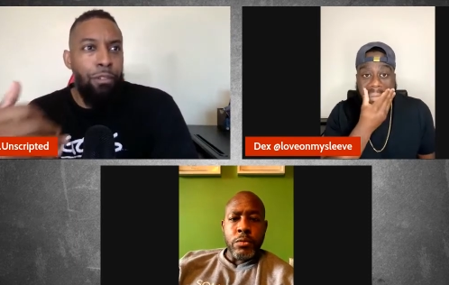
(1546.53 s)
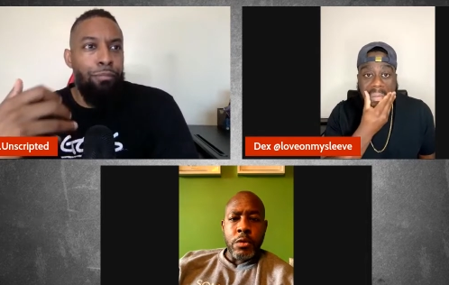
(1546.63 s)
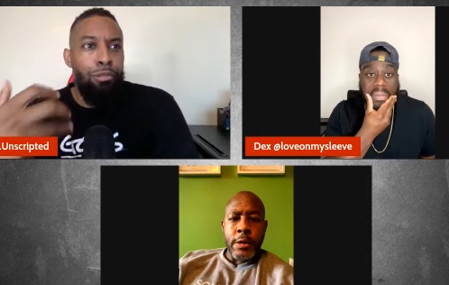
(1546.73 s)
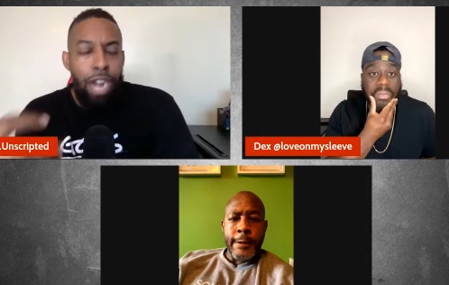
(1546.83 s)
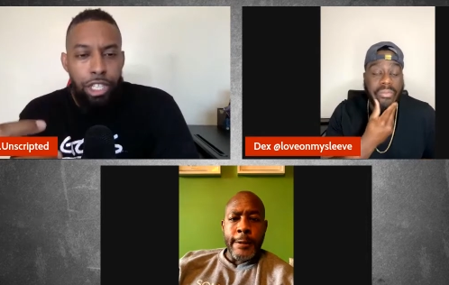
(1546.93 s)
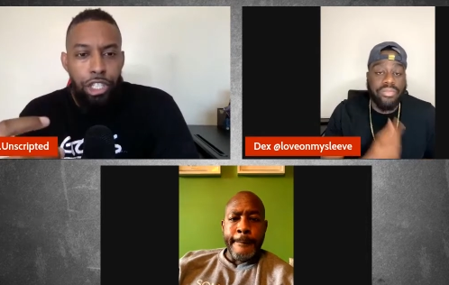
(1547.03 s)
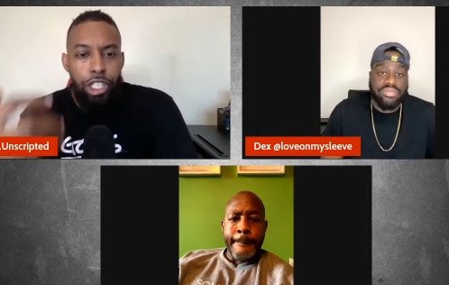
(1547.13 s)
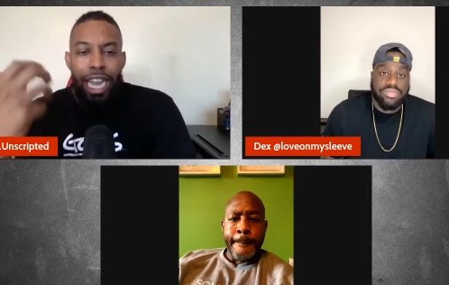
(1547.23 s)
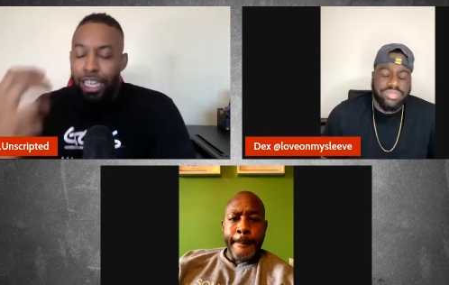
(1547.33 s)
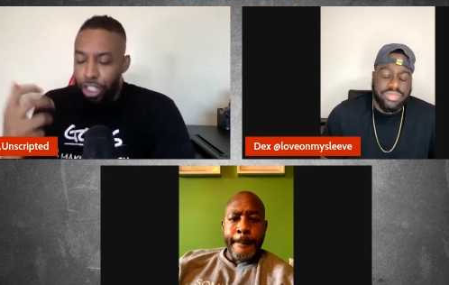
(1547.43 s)
Speaker 1: of pressure
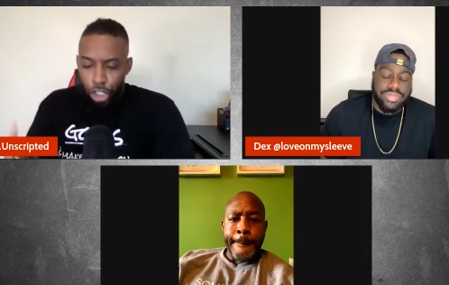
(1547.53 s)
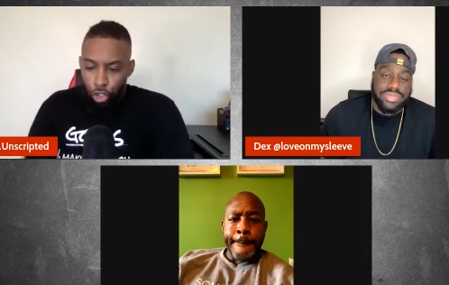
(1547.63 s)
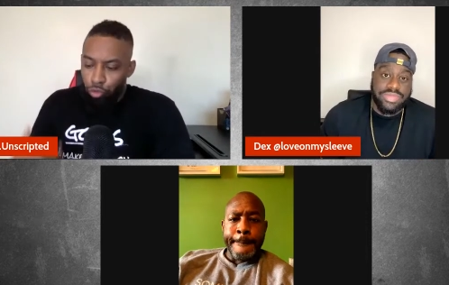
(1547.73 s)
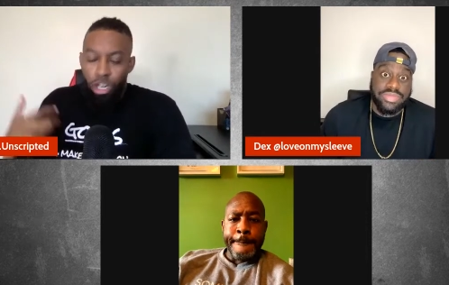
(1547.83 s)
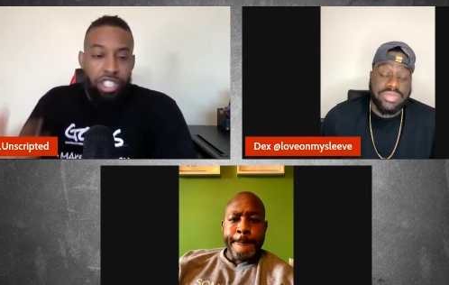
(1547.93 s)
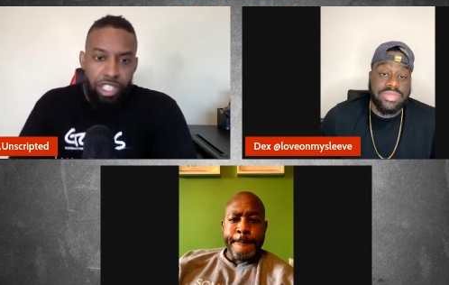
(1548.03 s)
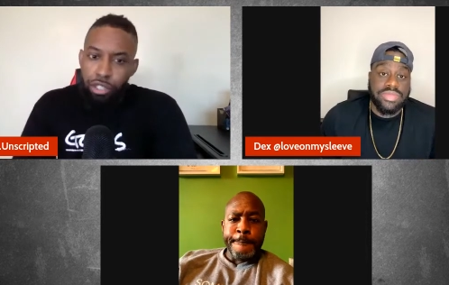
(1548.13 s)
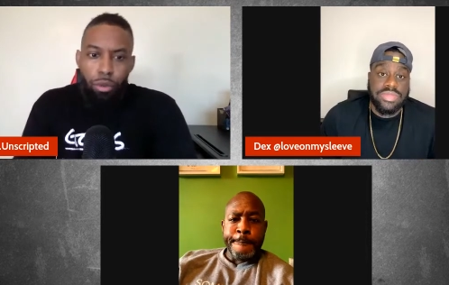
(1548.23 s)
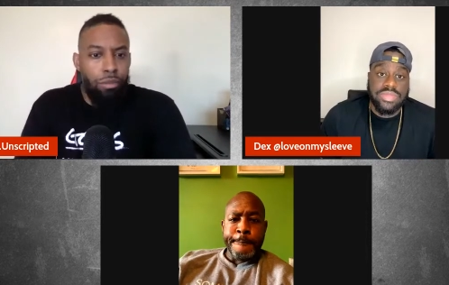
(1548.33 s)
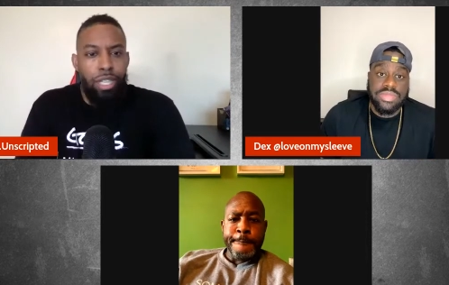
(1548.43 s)
not to just rush
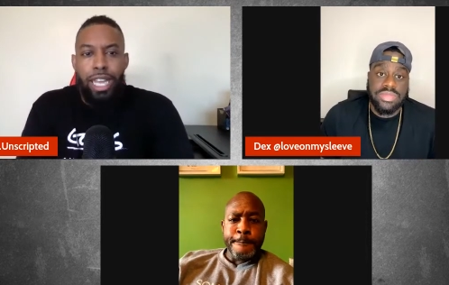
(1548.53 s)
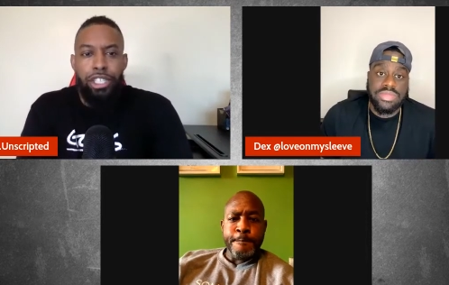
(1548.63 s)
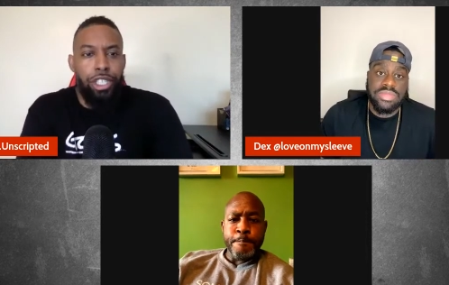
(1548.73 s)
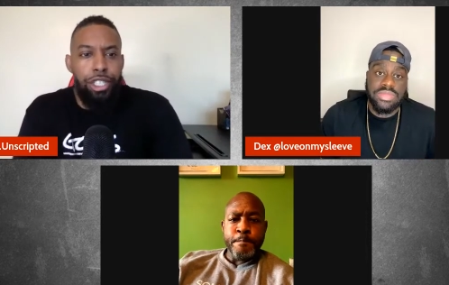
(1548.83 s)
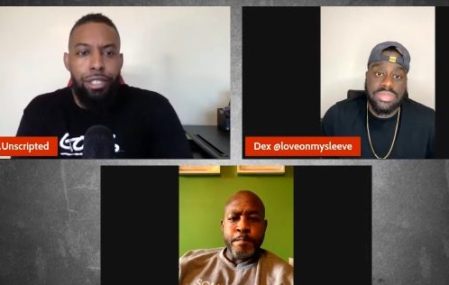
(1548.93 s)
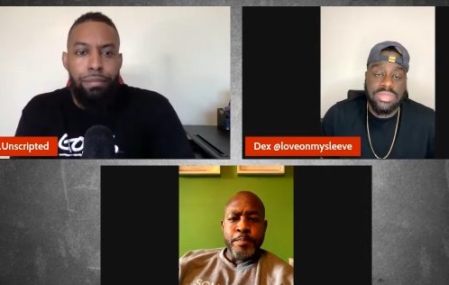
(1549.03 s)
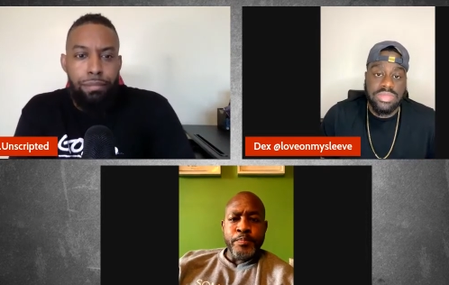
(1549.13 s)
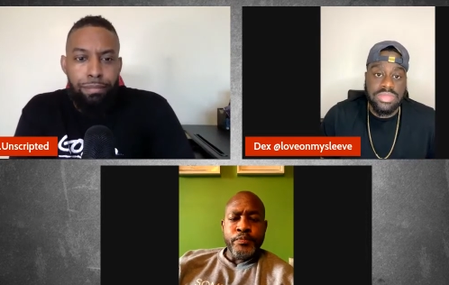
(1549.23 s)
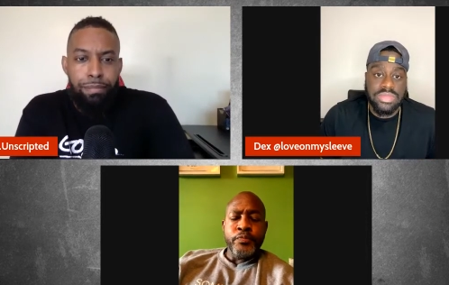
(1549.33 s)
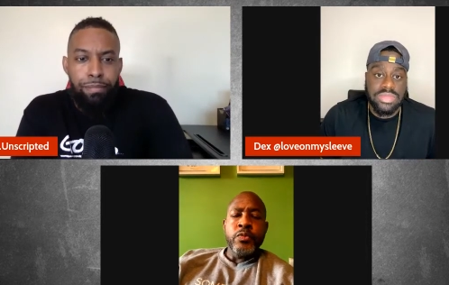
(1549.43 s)
into a relationship?
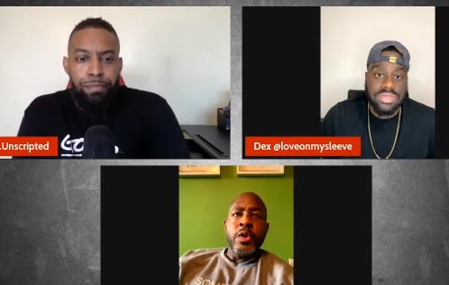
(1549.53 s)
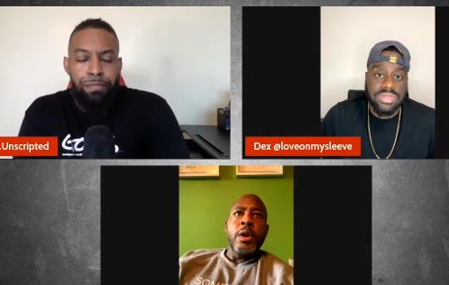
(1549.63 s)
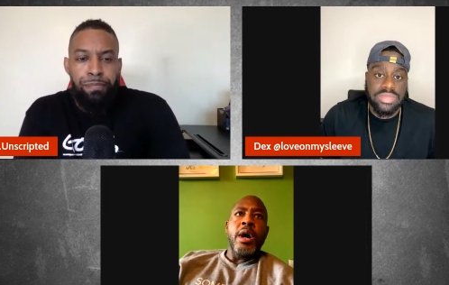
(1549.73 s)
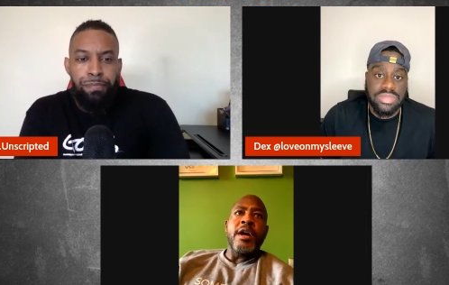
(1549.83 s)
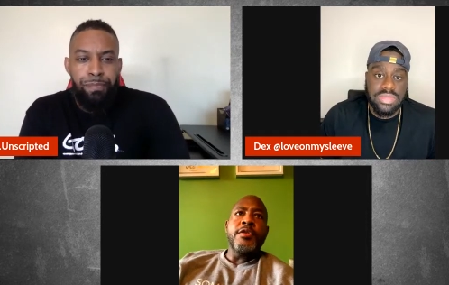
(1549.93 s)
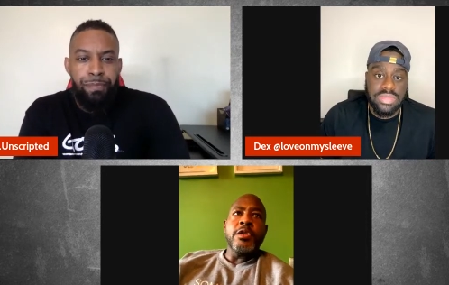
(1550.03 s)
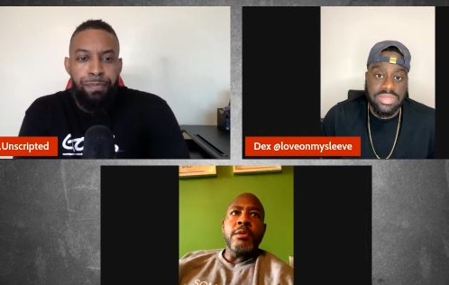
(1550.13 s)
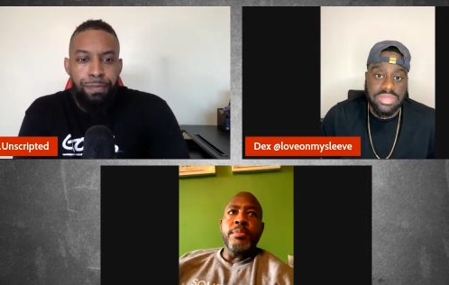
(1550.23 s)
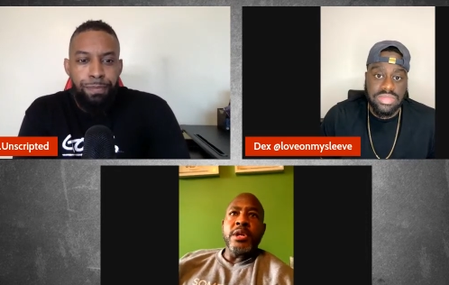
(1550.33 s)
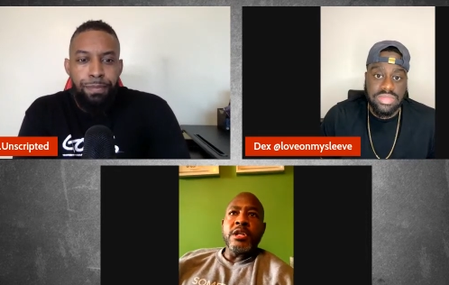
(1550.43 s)
I
Speaker 2: think the
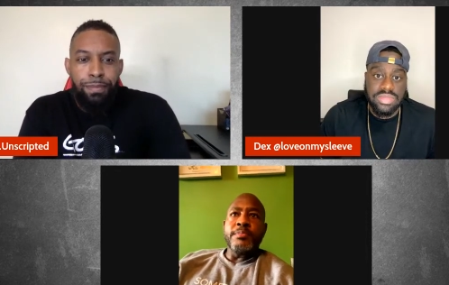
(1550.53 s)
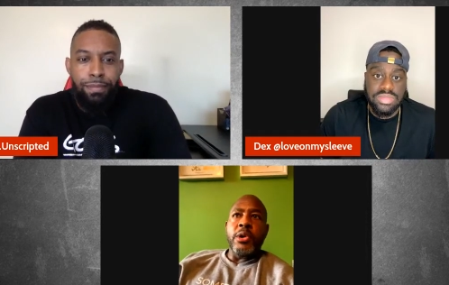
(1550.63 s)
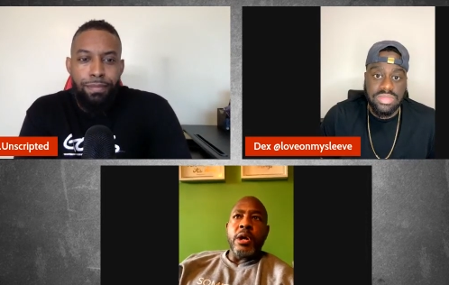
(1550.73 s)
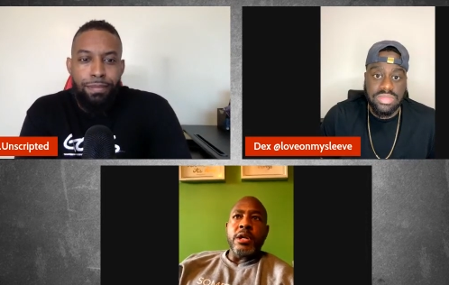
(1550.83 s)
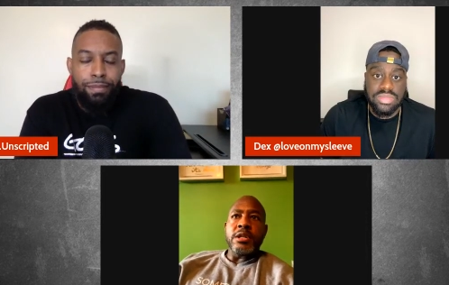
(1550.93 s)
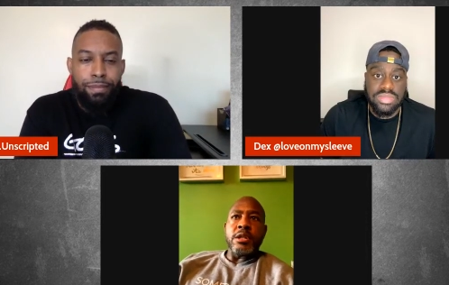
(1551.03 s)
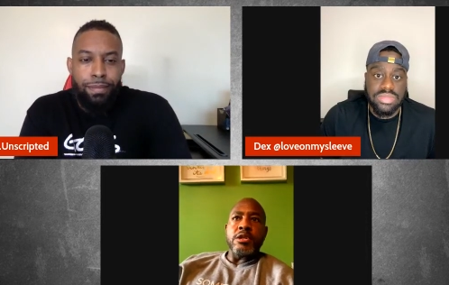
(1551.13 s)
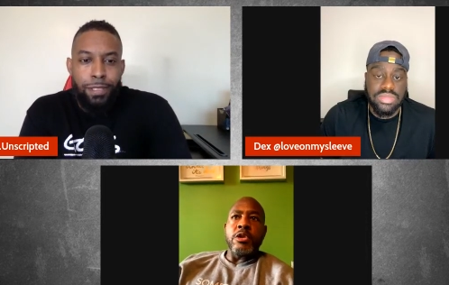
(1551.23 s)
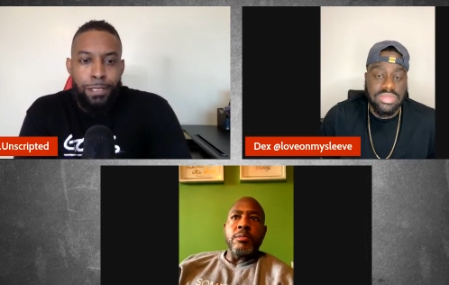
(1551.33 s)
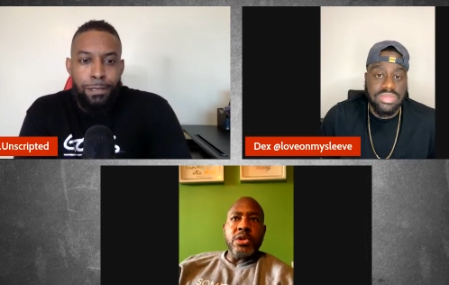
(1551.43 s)
biggest part is it's
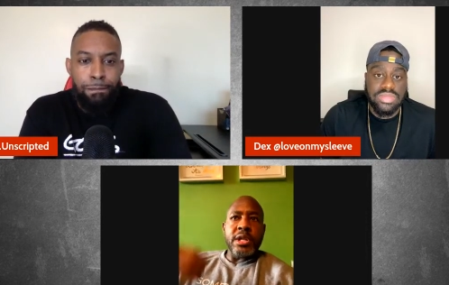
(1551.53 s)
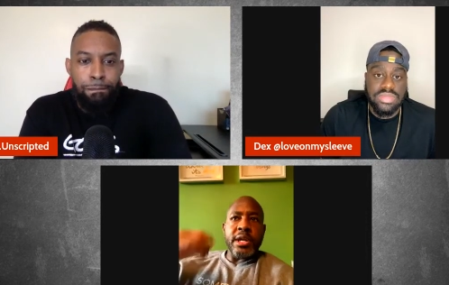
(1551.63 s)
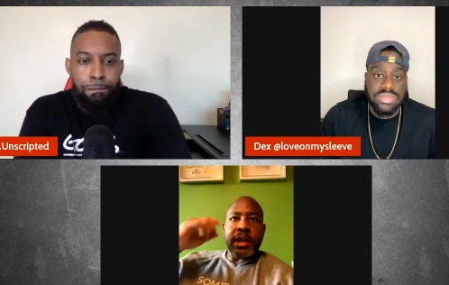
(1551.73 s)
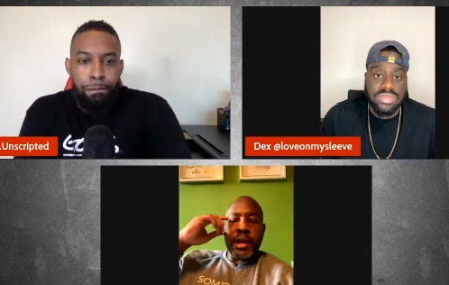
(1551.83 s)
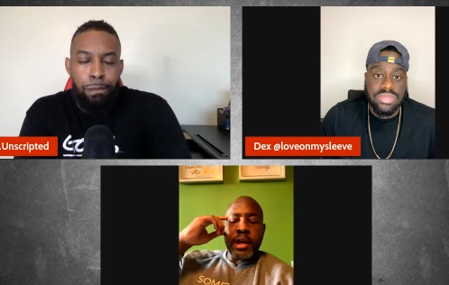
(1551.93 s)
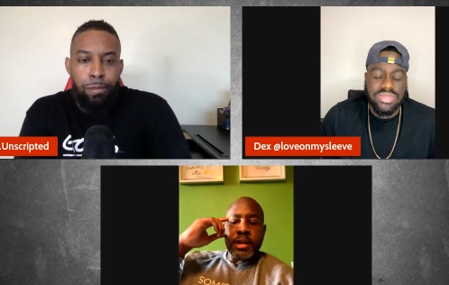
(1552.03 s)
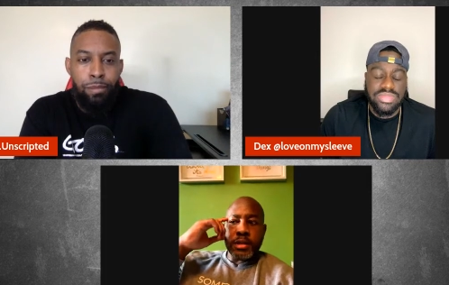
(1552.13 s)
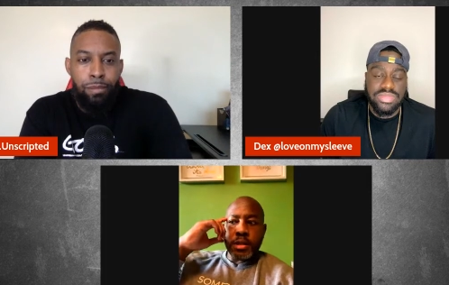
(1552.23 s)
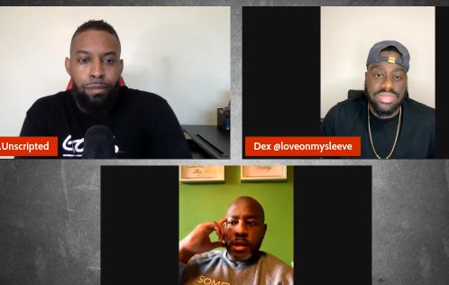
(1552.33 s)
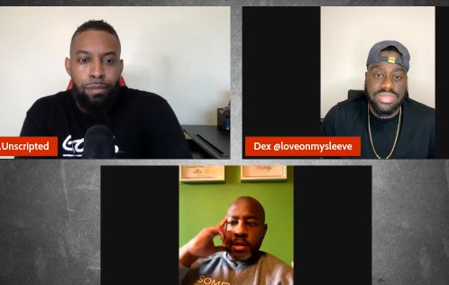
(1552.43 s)
almost like I, I,
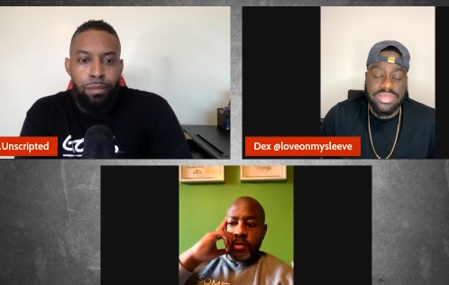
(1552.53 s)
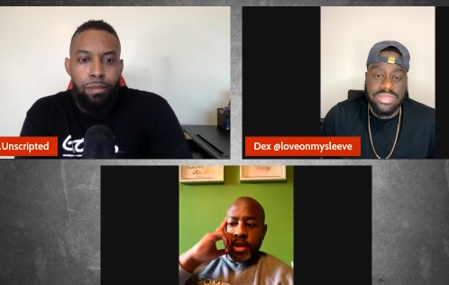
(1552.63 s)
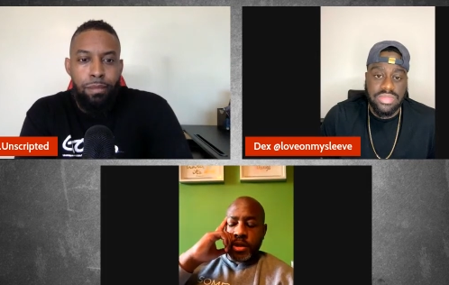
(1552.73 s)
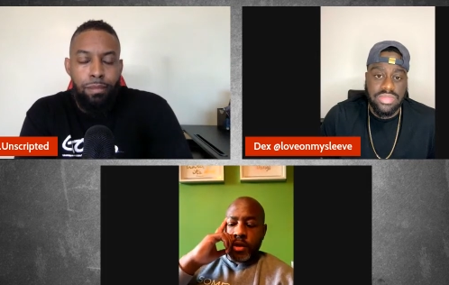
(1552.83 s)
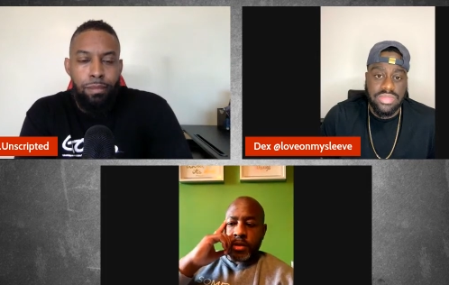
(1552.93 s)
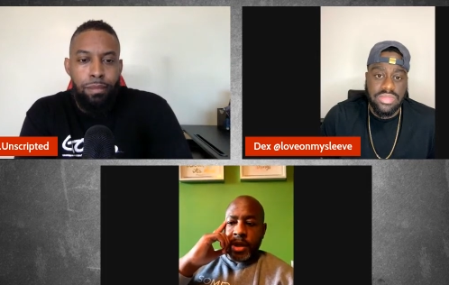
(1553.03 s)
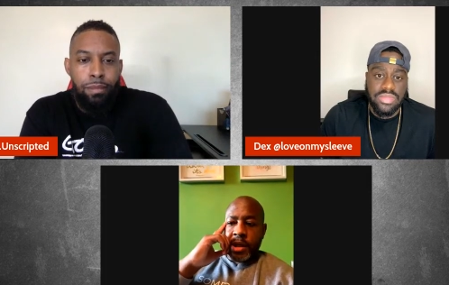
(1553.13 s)
I when I talk to my